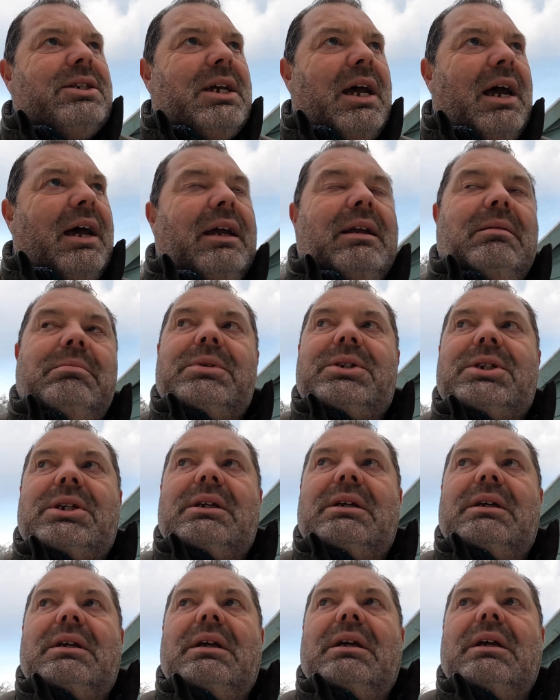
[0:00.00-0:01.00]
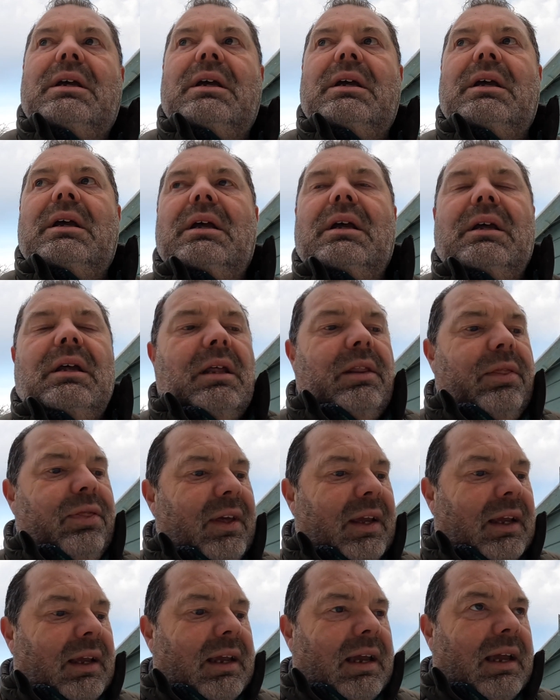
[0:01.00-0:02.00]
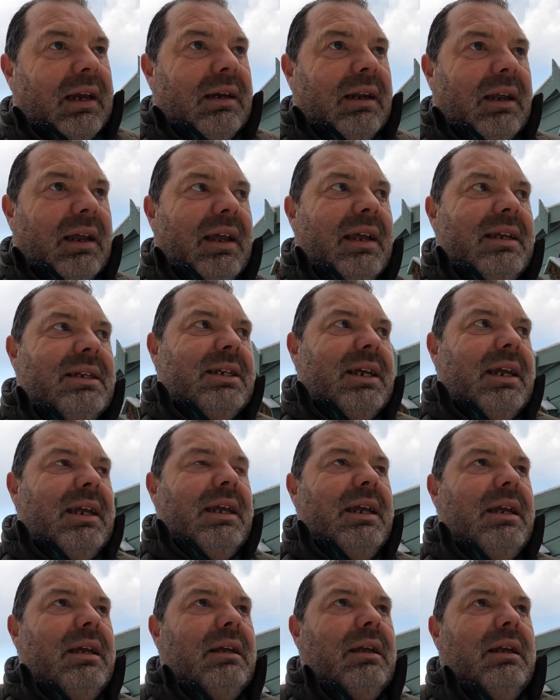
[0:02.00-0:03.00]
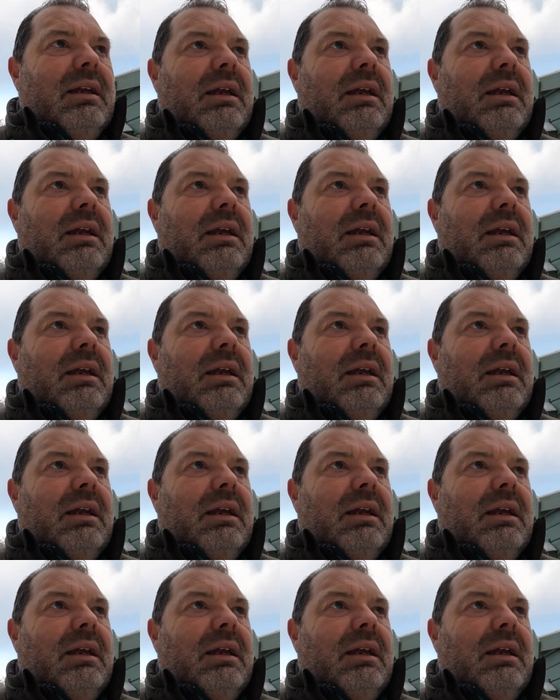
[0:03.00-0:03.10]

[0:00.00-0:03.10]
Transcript: times, thinking, is he